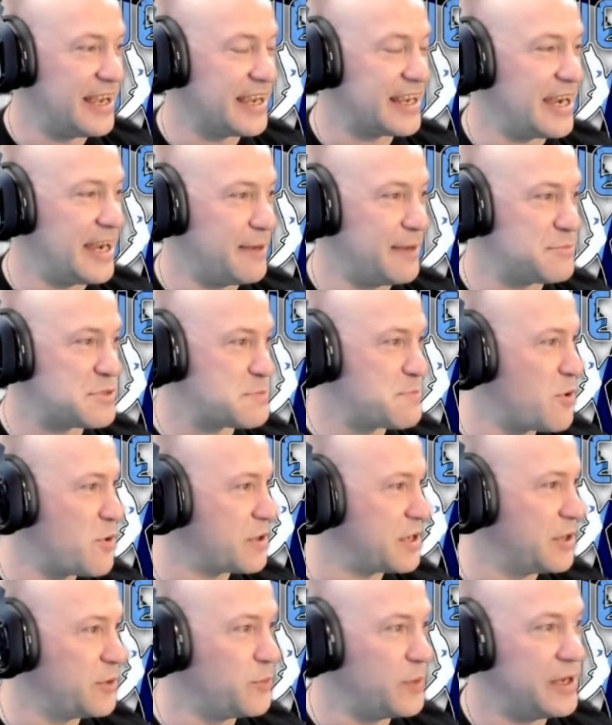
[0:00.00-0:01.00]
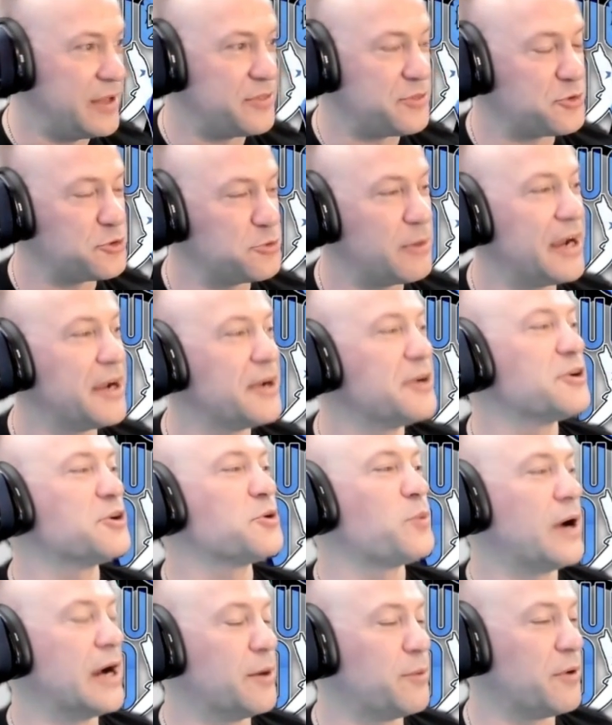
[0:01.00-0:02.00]
like I'm smoking weed through my
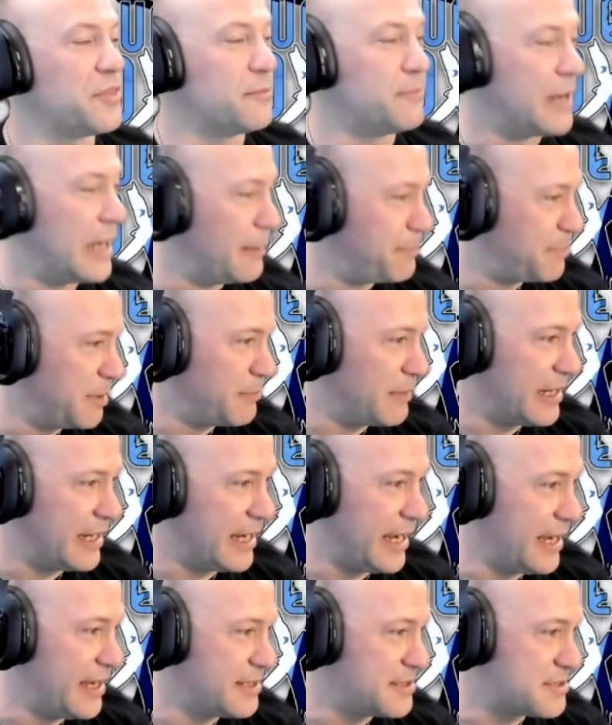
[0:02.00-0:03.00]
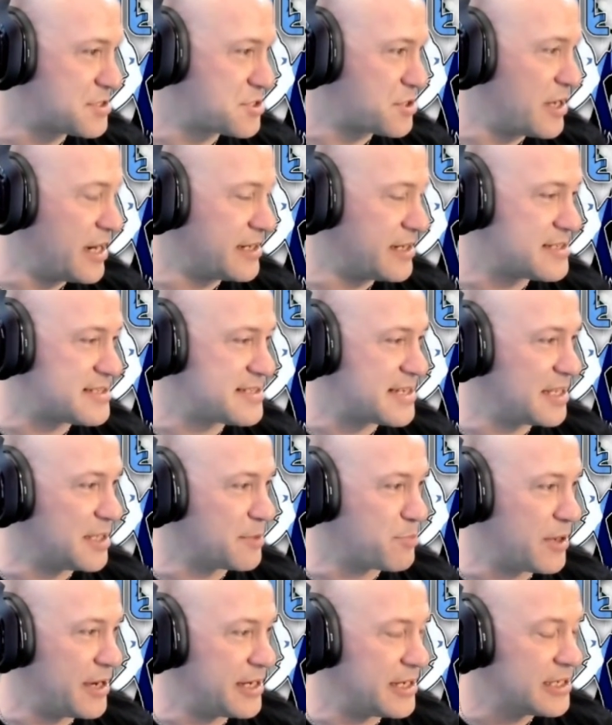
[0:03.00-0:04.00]
underwear with a mop in my hands, trying to
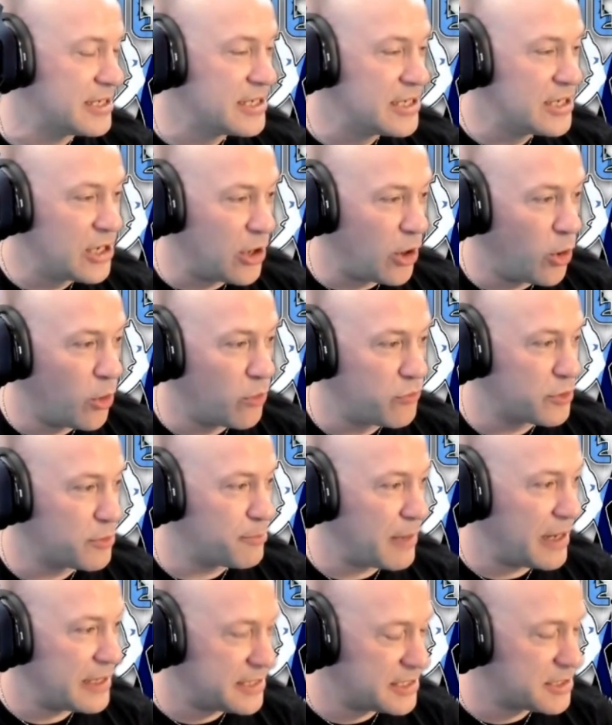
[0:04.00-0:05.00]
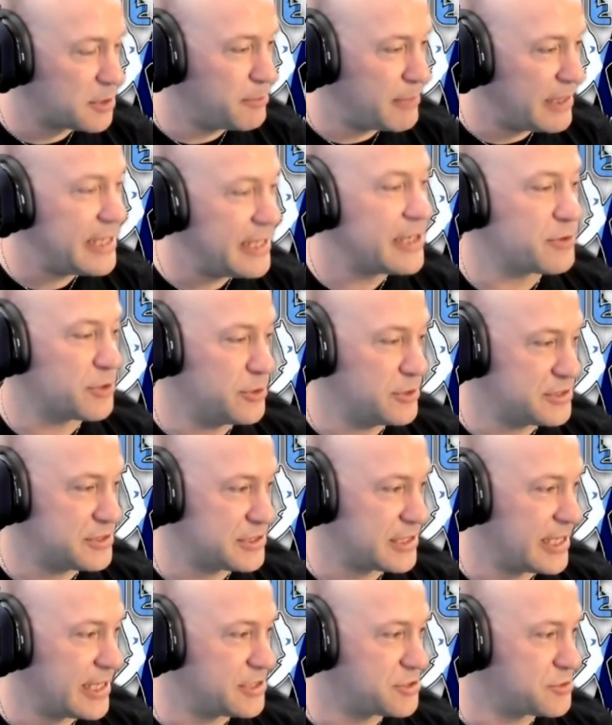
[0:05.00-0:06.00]
celebrate over my little mini
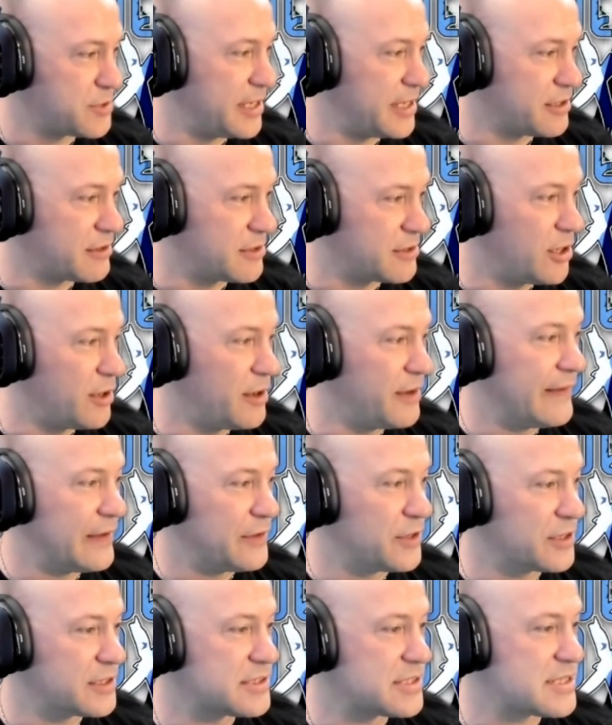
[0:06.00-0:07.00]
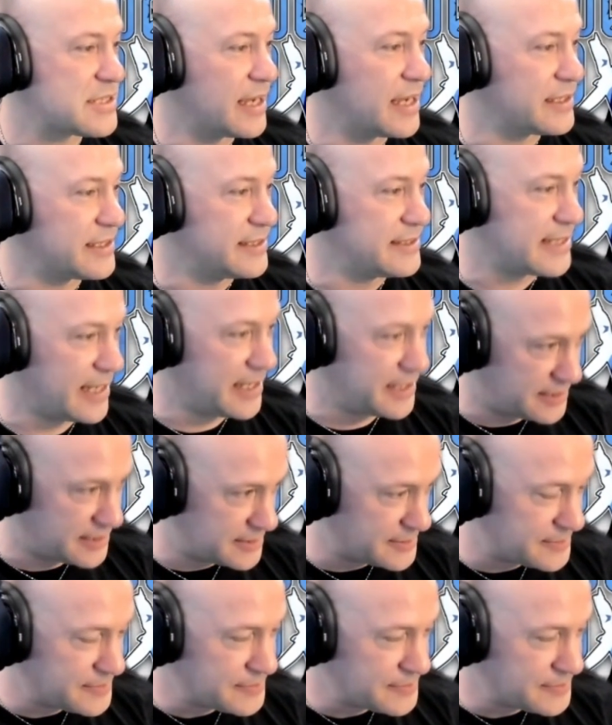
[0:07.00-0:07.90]
Groots that I tried to grow and that looked slightly dead.